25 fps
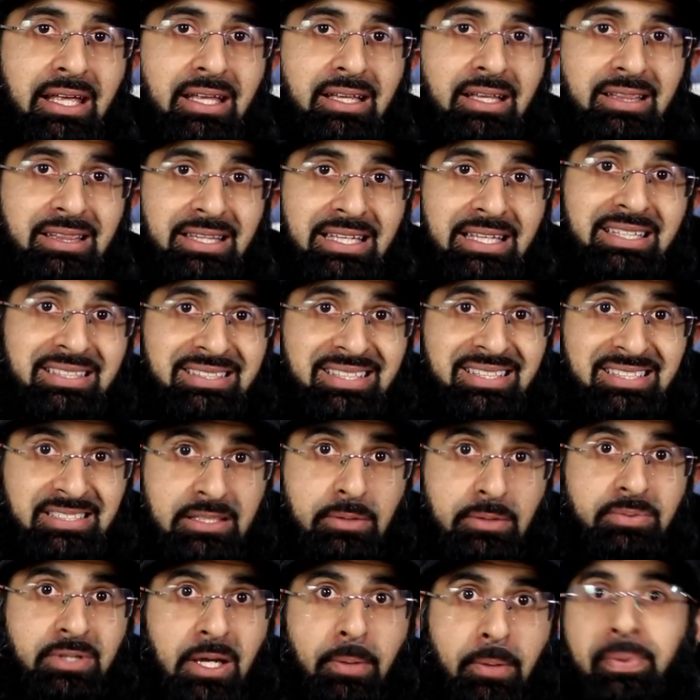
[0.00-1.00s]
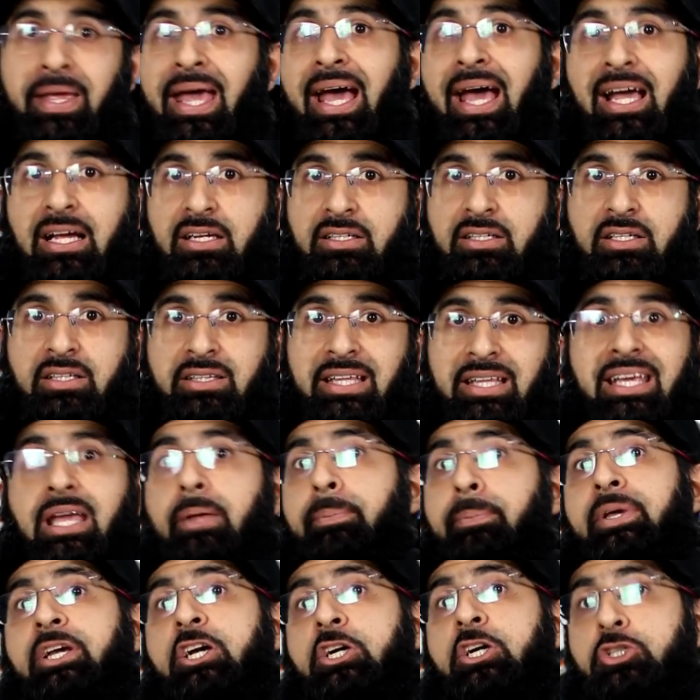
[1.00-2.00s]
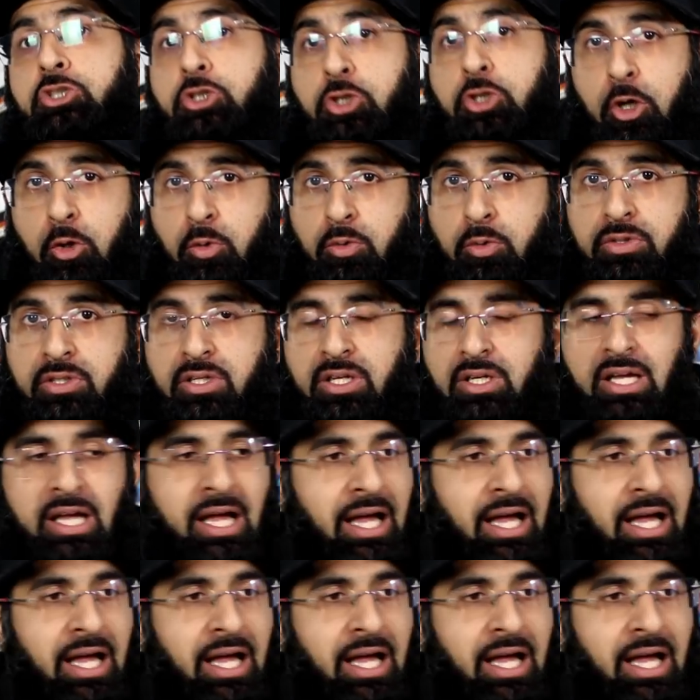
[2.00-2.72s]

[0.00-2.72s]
these systems can be hacked. They can be controlled.